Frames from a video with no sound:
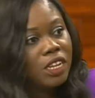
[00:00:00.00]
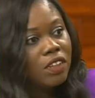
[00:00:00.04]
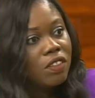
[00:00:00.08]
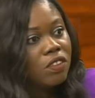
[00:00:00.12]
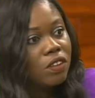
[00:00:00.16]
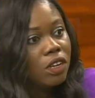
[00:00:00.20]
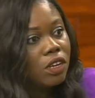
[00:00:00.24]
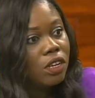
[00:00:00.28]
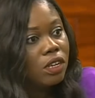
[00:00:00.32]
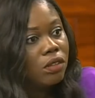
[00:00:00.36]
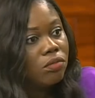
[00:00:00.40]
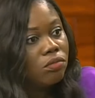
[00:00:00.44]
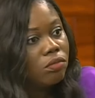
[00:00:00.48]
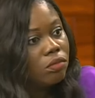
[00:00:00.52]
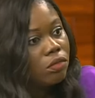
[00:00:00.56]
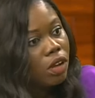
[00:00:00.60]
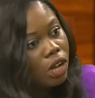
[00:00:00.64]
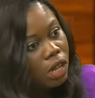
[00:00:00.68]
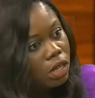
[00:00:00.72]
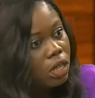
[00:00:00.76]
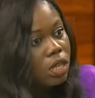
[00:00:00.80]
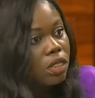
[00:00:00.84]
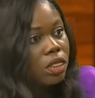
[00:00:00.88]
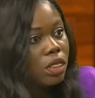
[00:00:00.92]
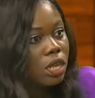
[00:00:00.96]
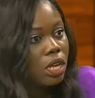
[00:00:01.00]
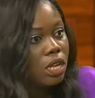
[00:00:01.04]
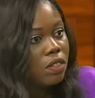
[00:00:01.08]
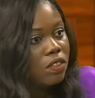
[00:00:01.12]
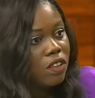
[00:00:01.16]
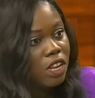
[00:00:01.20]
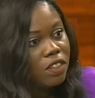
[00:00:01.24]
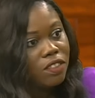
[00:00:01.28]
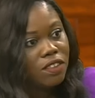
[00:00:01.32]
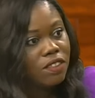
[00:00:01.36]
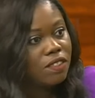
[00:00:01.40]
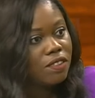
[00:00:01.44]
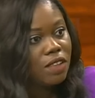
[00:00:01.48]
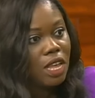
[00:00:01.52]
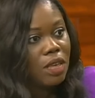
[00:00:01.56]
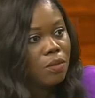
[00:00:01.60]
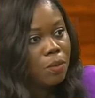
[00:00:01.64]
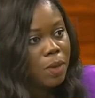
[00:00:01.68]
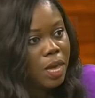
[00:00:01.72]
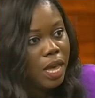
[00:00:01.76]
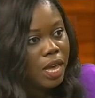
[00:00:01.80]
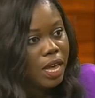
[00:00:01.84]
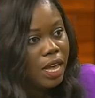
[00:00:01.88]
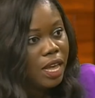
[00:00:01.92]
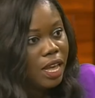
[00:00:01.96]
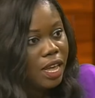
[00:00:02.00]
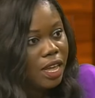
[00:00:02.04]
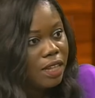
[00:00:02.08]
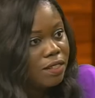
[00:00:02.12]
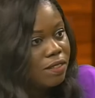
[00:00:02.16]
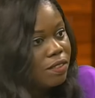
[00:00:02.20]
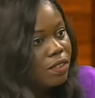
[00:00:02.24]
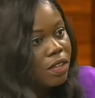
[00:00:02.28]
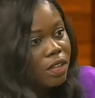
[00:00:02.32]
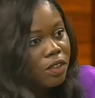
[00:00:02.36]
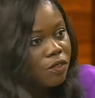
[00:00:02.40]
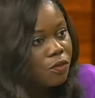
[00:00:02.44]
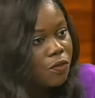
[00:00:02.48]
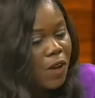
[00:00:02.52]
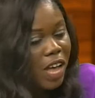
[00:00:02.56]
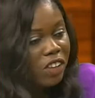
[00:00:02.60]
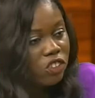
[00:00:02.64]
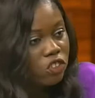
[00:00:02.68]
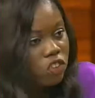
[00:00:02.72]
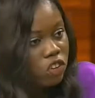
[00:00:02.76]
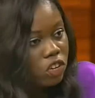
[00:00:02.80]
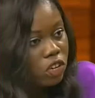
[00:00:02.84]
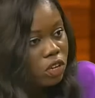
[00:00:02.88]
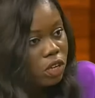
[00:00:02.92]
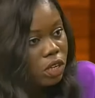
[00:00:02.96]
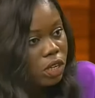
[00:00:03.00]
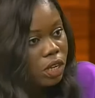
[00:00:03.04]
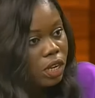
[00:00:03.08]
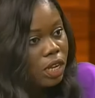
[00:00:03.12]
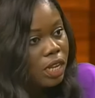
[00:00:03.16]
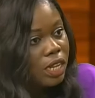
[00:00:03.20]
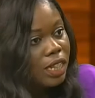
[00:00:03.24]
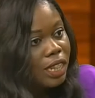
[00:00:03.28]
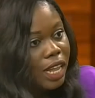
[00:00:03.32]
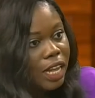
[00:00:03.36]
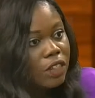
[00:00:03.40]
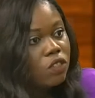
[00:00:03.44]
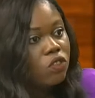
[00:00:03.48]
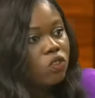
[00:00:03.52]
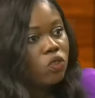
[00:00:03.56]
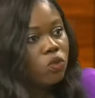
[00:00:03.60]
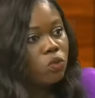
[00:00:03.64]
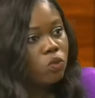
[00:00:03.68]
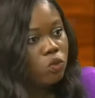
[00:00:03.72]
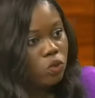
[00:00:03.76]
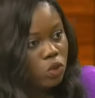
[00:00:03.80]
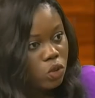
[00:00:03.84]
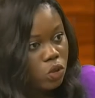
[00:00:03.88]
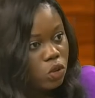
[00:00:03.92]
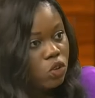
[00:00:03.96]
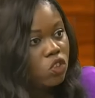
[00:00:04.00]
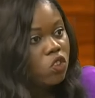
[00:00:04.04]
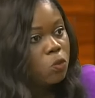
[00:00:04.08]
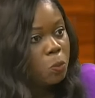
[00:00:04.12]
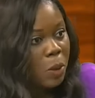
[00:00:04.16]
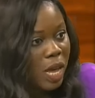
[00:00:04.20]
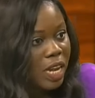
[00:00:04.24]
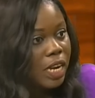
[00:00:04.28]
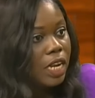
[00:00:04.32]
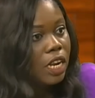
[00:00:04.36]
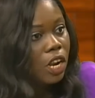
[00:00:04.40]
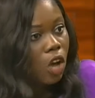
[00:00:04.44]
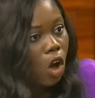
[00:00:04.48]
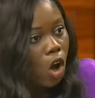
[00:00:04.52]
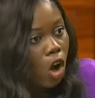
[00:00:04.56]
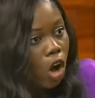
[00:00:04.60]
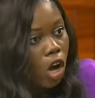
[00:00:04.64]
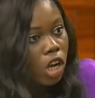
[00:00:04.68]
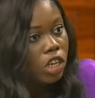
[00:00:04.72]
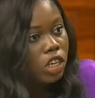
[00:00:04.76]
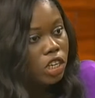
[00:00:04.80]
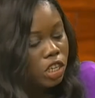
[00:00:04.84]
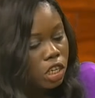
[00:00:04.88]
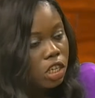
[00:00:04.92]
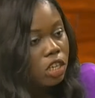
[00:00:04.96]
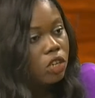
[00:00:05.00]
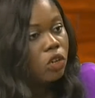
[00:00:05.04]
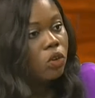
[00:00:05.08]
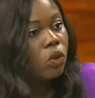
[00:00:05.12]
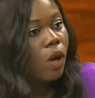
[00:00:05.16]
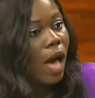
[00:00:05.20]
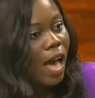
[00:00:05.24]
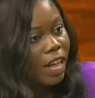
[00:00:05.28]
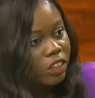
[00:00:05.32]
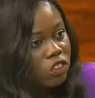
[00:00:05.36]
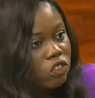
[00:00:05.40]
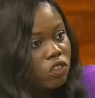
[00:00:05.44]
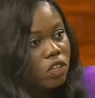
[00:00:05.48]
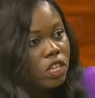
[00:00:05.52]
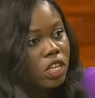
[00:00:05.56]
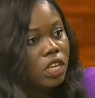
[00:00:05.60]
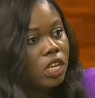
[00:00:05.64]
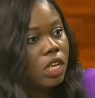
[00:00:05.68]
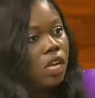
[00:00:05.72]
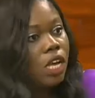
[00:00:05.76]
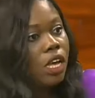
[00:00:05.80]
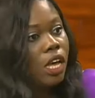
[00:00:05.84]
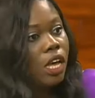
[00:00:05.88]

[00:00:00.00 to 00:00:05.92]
it on other things, entertainment, fashion, than to, you know, spend it on, you know, actually